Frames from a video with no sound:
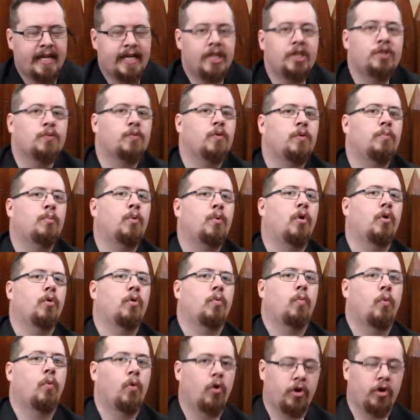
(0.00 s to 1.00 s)
into a more
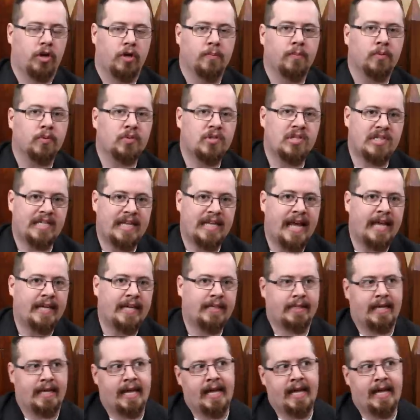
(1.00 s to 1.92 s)
workable state.